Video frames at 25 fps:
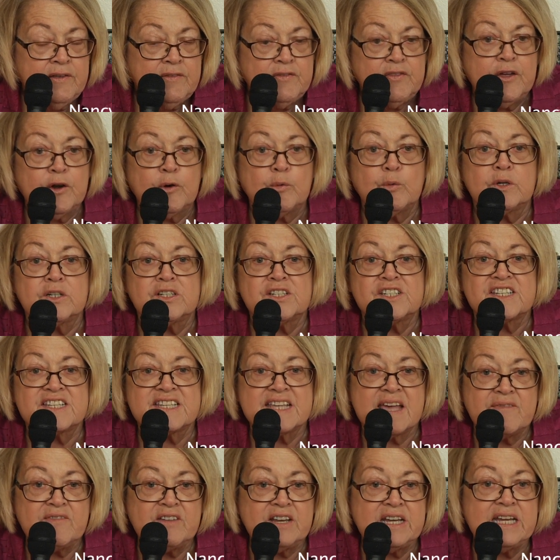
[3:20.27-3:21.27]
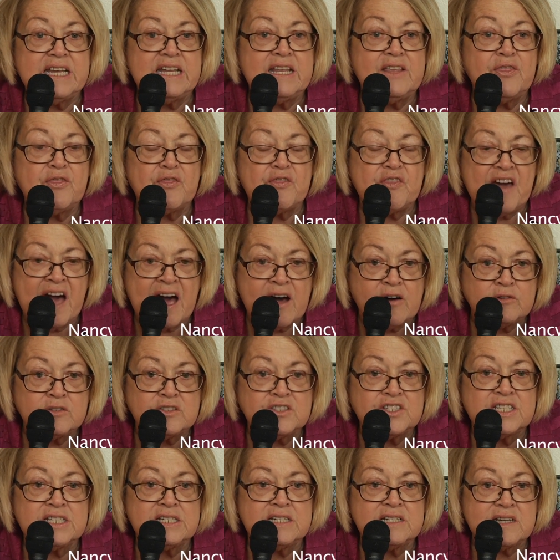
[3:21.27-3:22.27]
there were
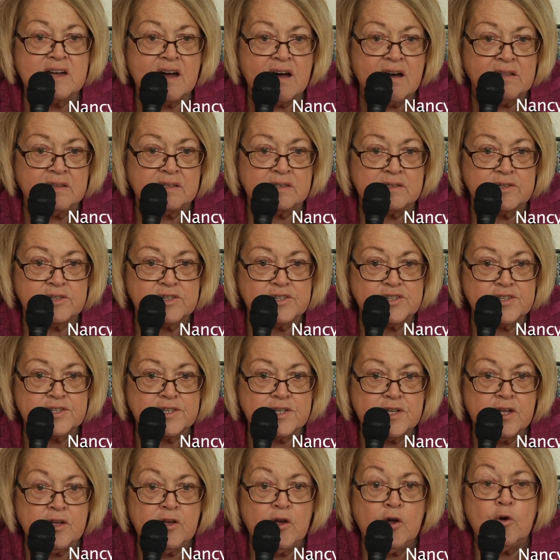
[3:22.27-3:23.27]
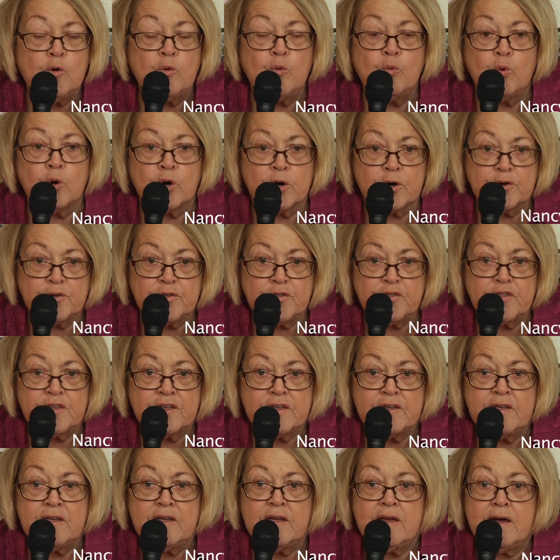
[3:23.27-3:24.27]
$70,000 worth
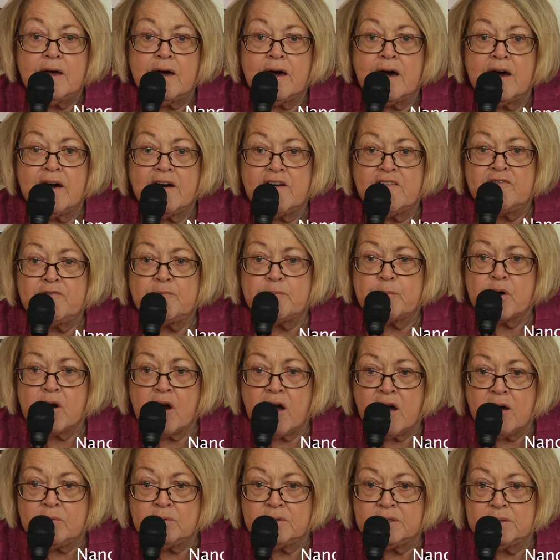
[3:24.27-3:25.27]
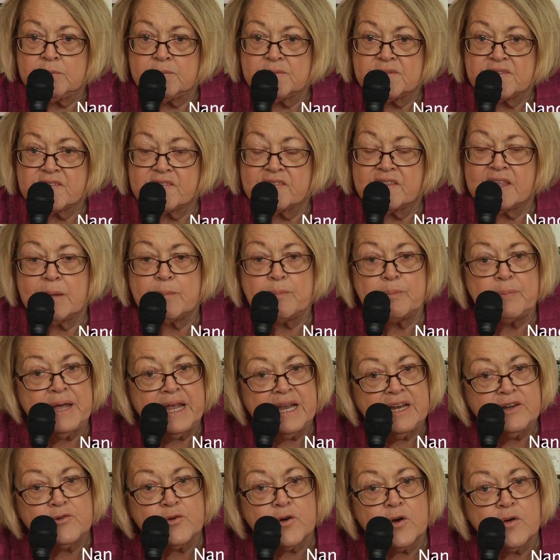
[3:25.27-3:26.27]
of problems that
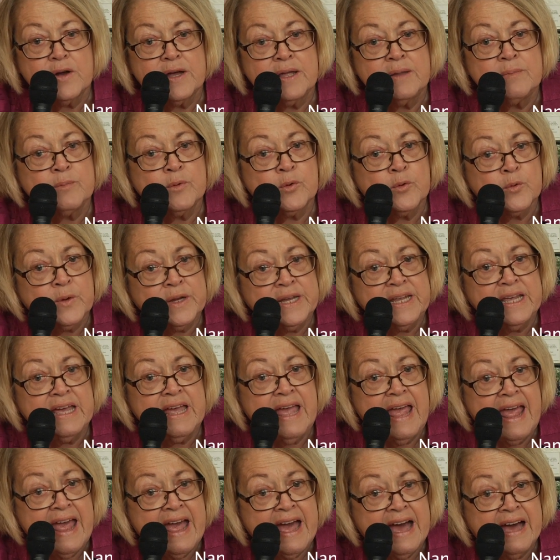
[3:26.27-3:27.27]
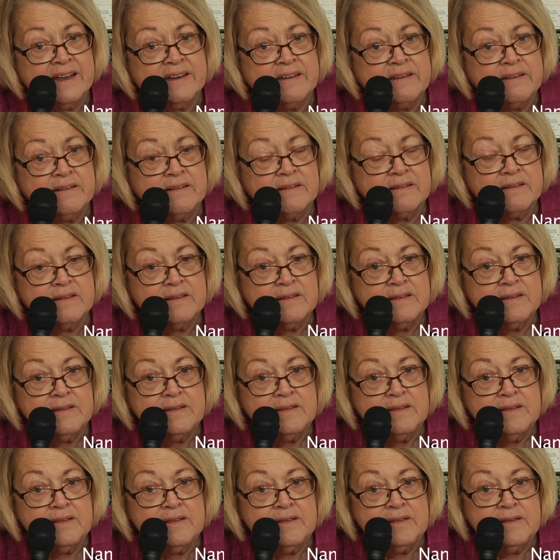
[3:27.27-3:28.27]
Pedro and Maria had.
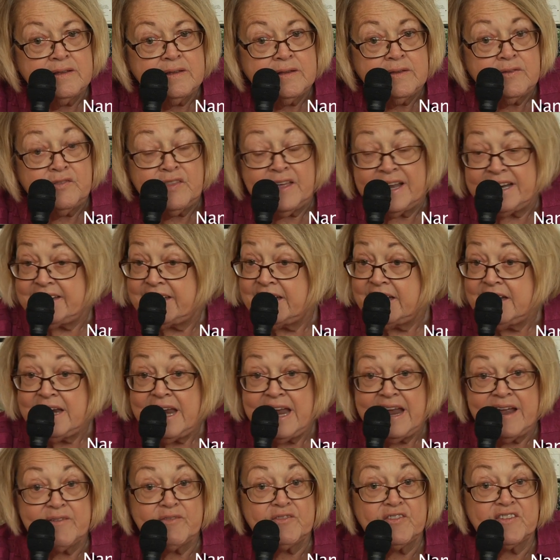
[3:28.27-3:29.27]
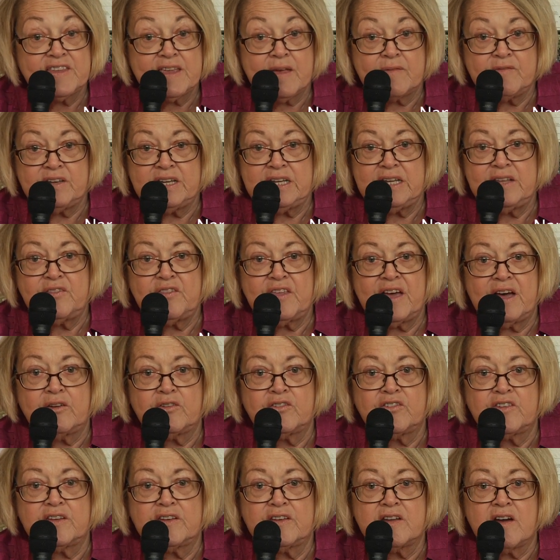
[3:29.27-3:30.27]
They didn't have
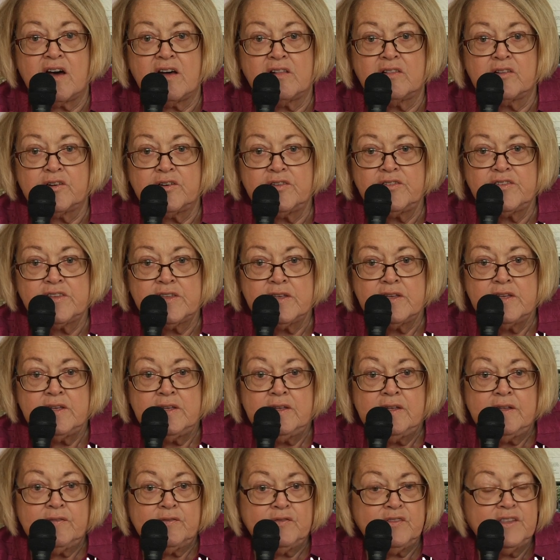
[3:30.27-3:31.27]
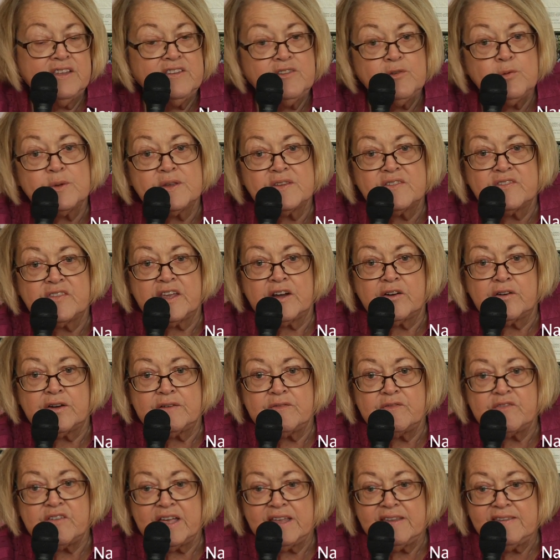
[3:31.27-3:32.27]
$70,000. This was their
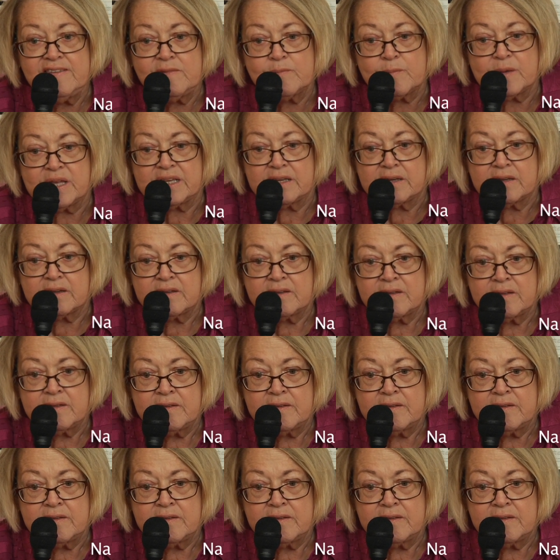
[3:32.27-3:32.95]
investment.